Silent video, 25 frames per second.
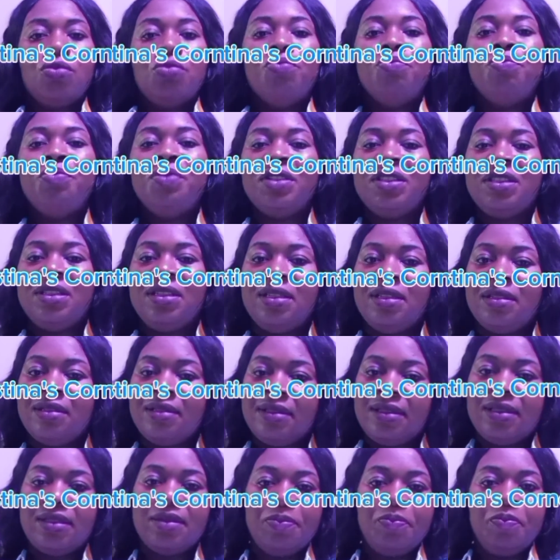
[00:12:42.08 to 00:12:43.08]
be
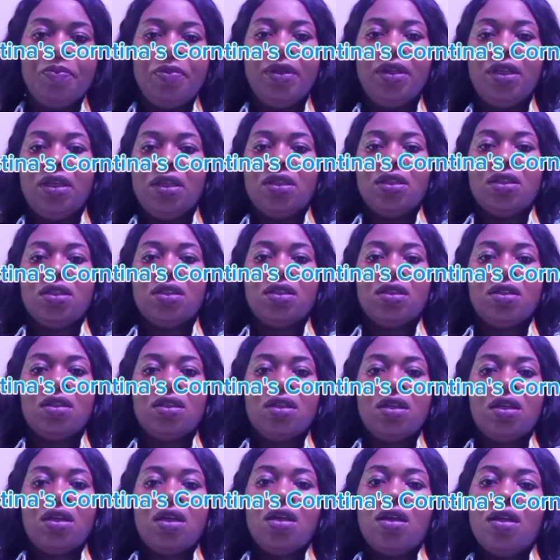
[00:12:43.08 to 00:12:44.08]
disciplined.
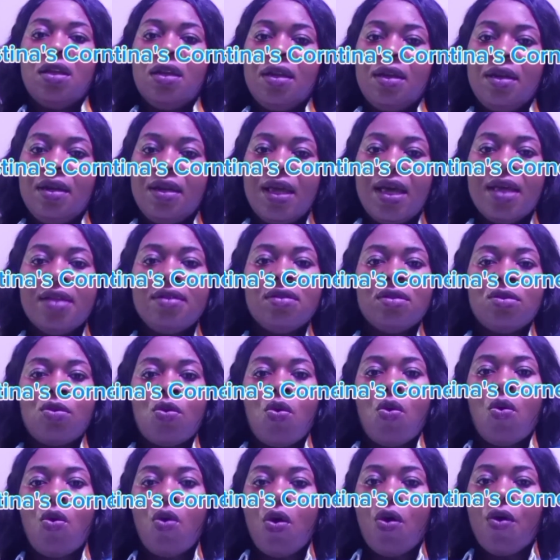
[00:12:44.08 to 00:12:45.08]
Let
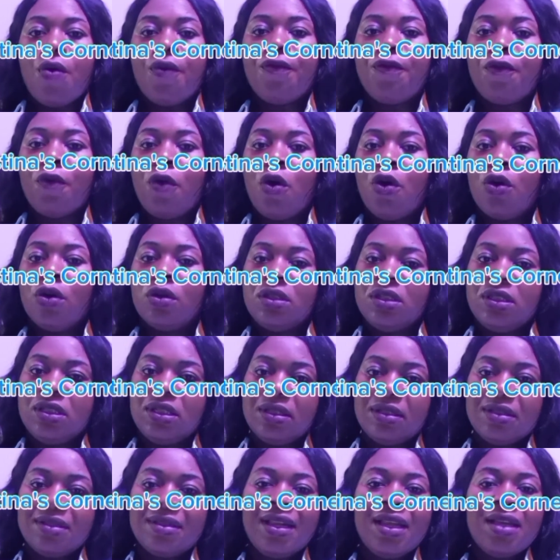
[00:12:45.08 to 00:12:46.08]
go of all
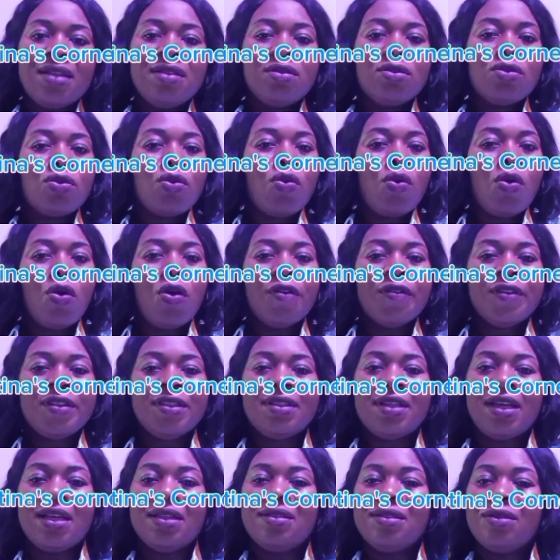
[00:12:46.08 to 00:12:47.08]
this. Let go
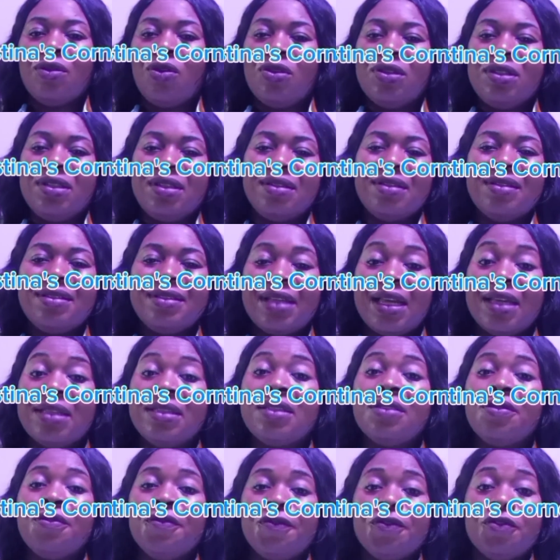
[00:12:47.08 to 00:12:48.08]
of all the
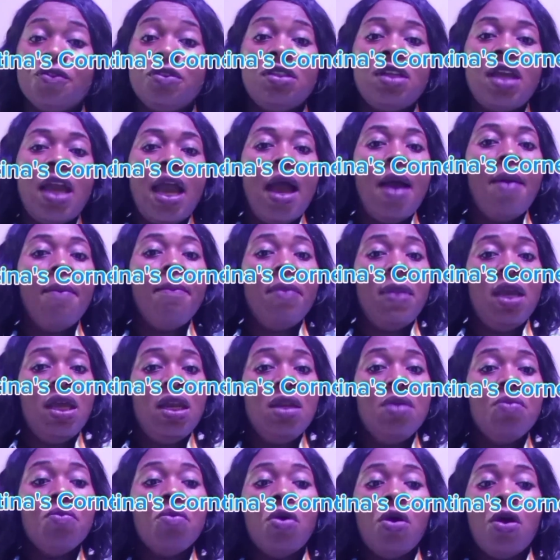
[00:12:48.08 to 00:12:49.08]
certain food. There are
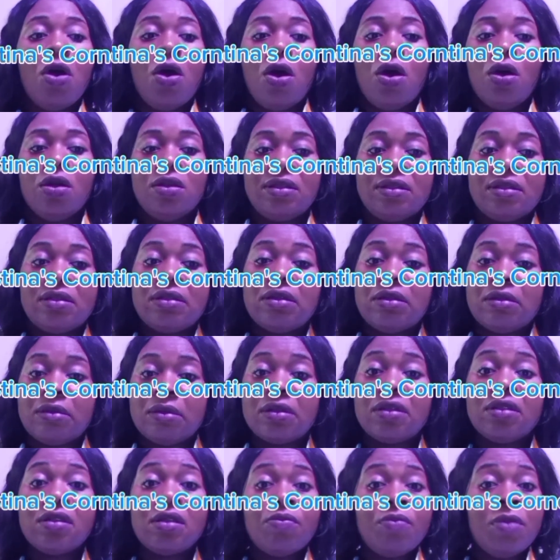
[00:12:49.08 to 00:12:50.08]
many more
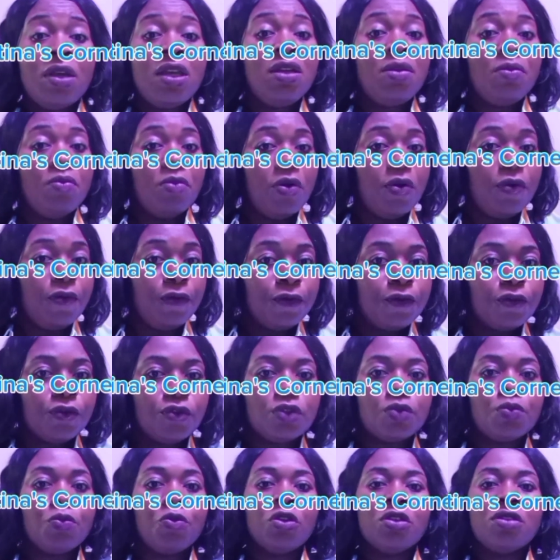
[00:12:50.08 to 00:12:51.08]
things, many more
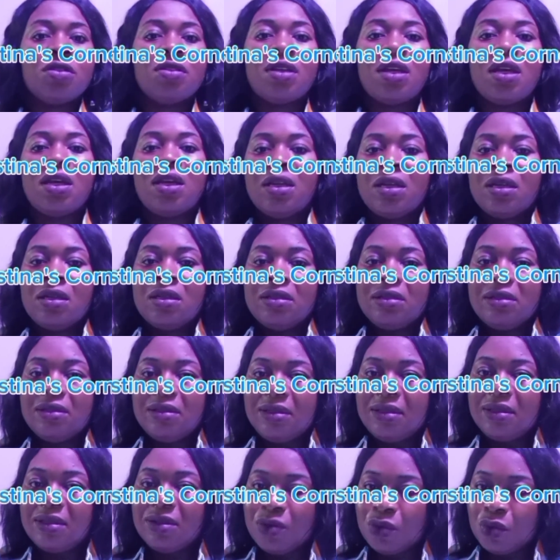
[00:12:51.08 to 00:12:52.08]
foods, but
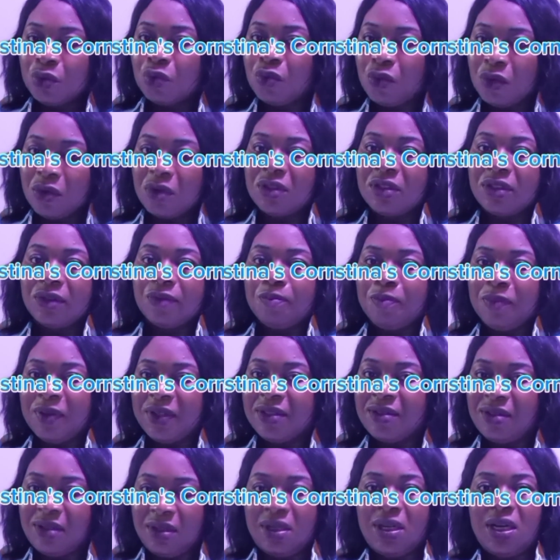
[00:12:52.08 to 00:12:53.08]
these ones
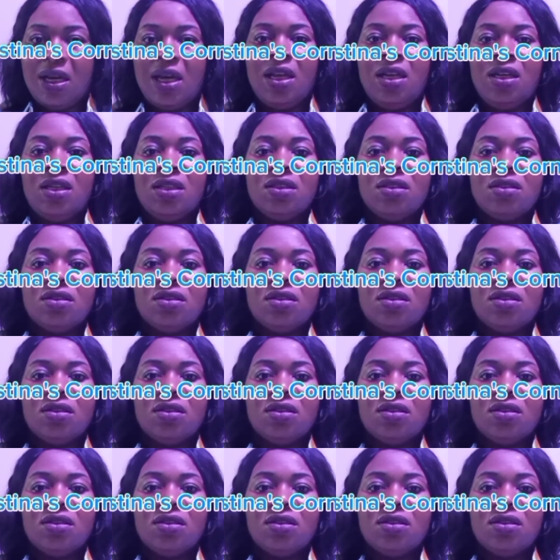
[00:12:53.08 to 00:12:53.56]
basically,